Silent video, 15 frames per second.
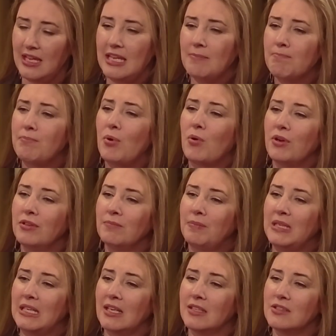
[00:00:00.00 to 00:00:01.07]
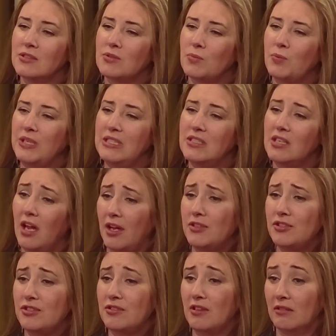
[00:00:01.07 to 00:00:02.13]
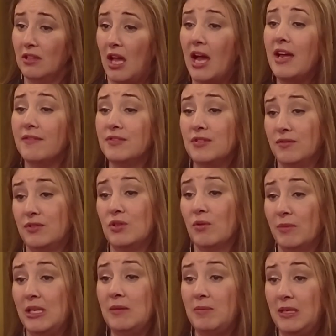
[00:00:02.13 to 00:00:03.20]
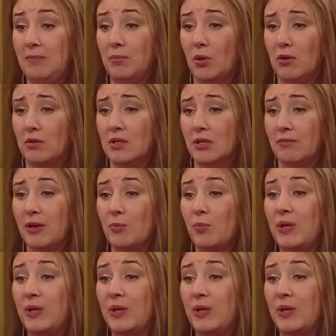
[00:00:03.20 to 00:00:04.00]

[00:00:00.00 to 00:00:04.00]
important because we touched the lives of so many people, right?